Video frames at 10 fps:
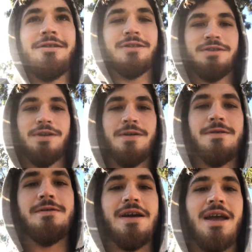there's
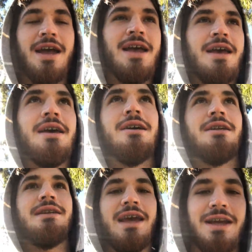no
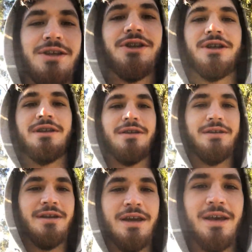
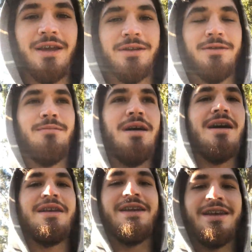tension in your
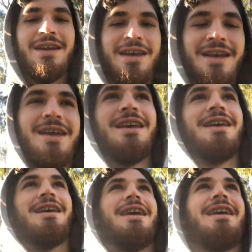body,
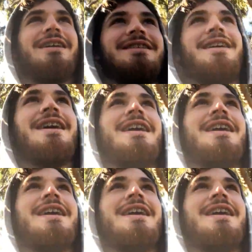and